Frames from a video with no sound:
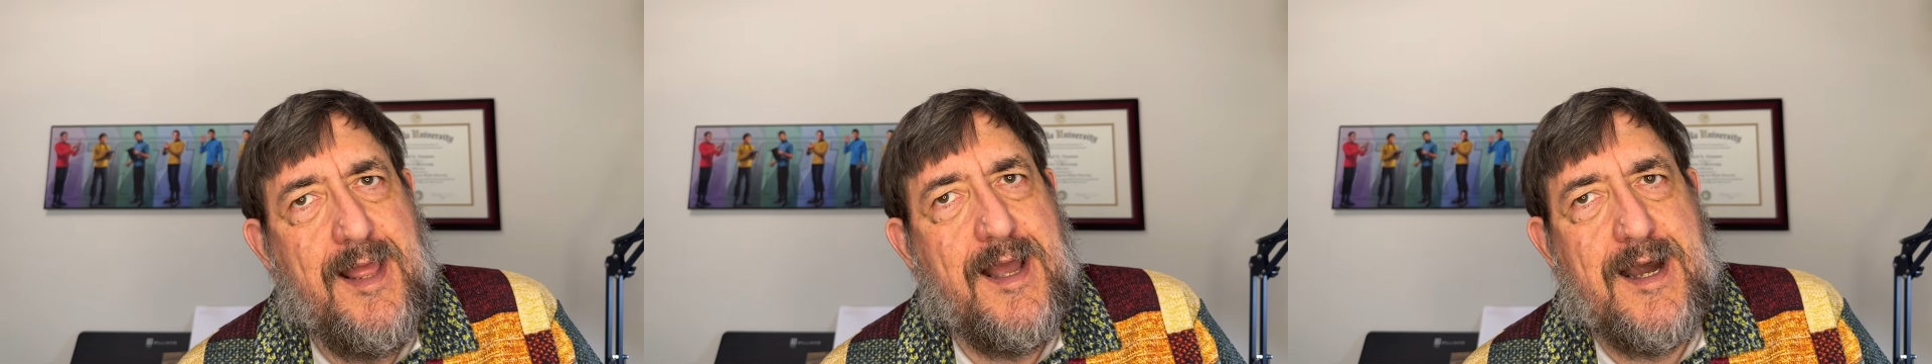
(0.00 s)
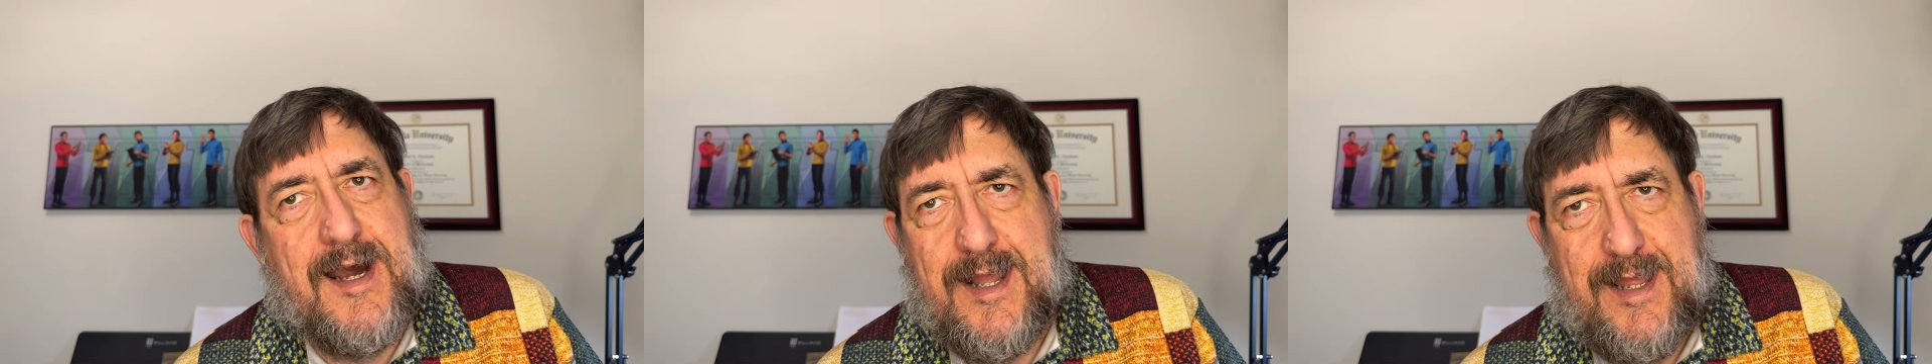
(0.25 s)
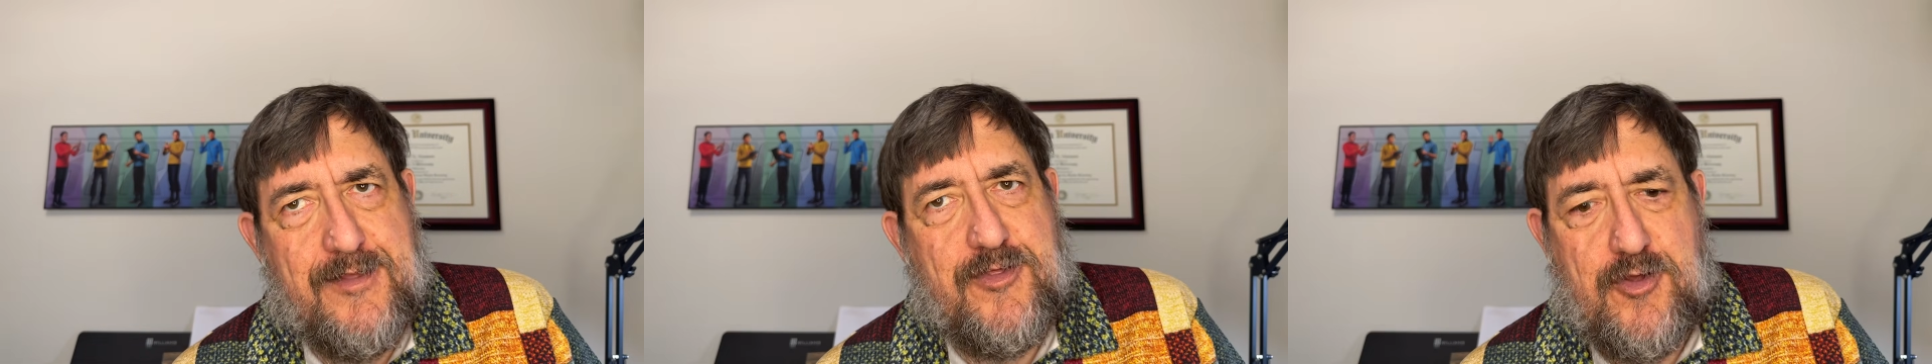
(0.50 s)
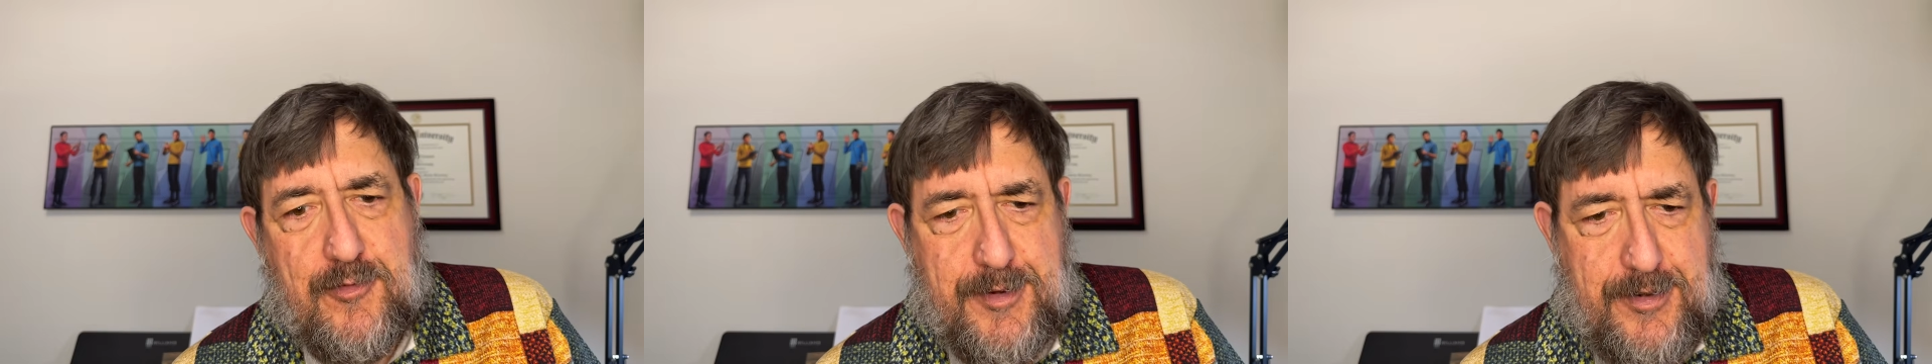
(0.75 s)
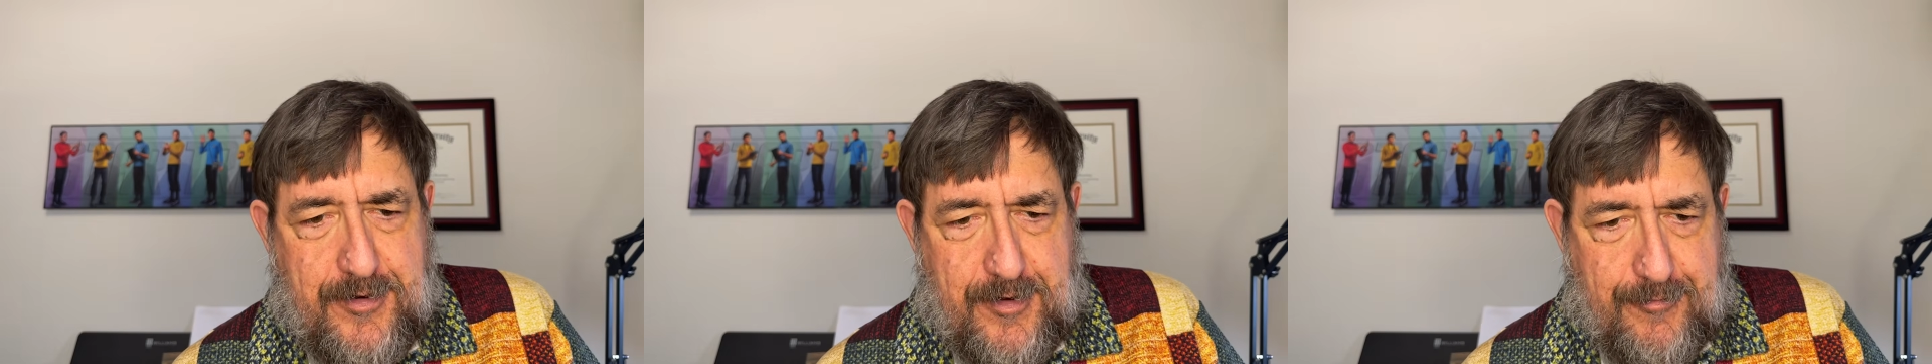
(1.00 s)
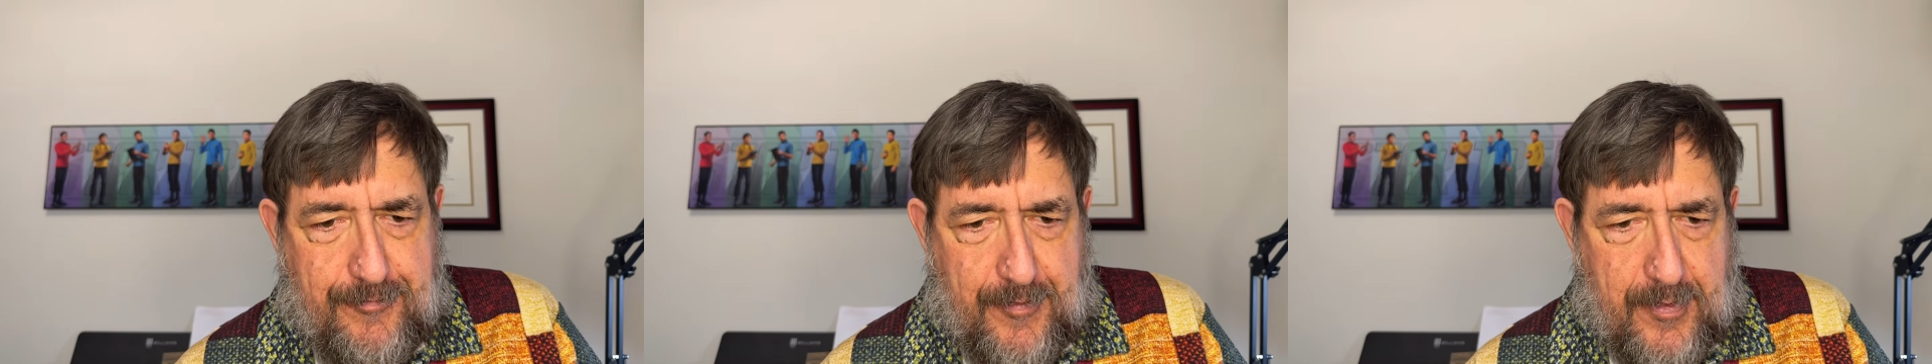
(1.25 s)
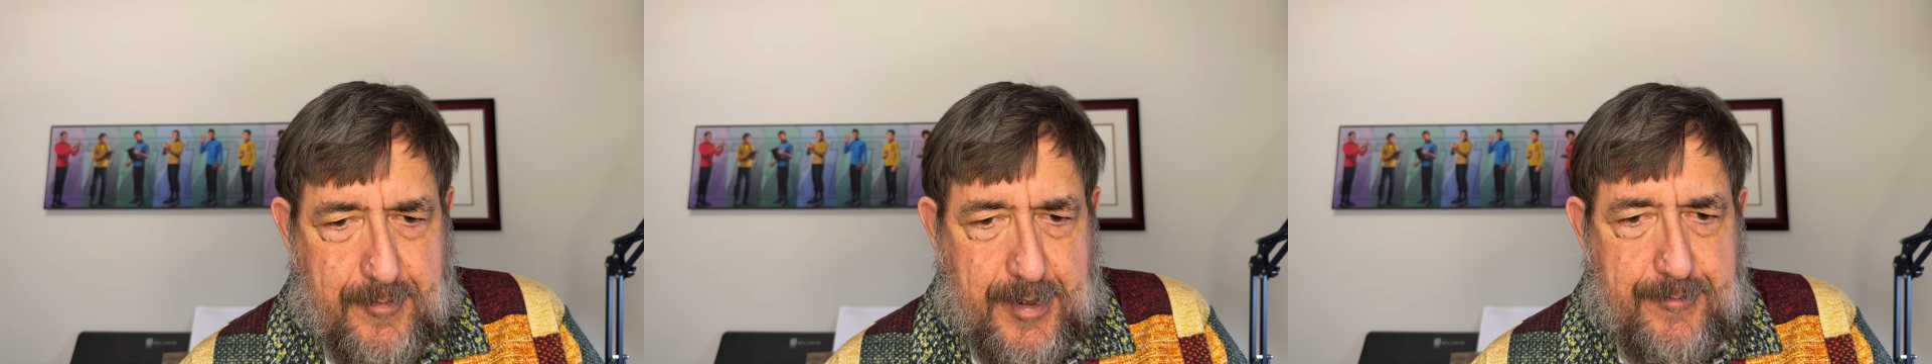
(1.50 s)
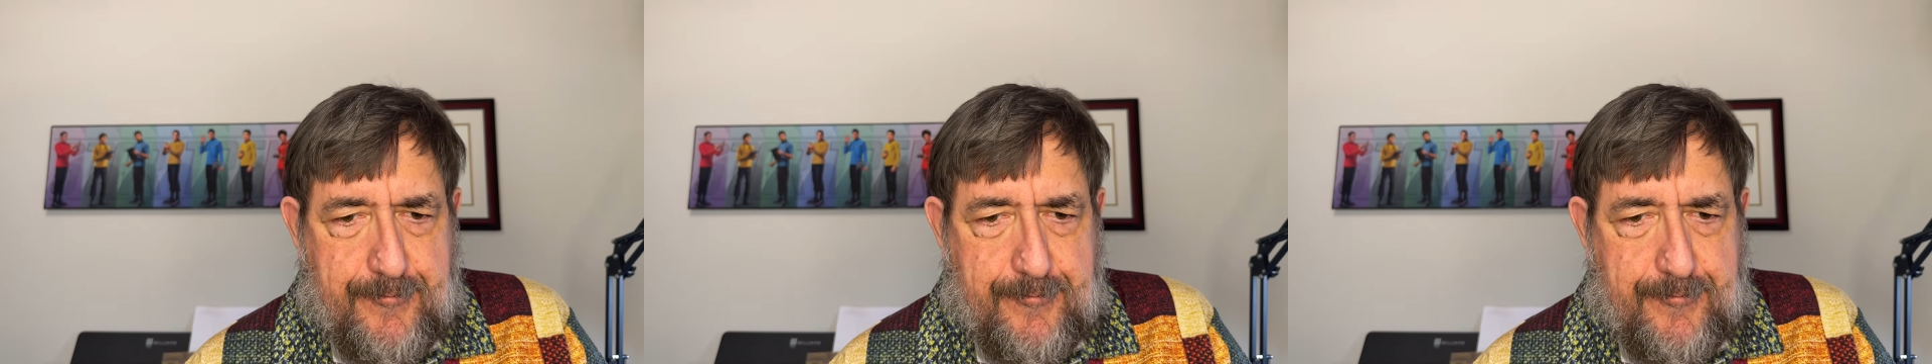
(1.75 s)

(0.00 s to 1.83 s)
it's humid to your filament.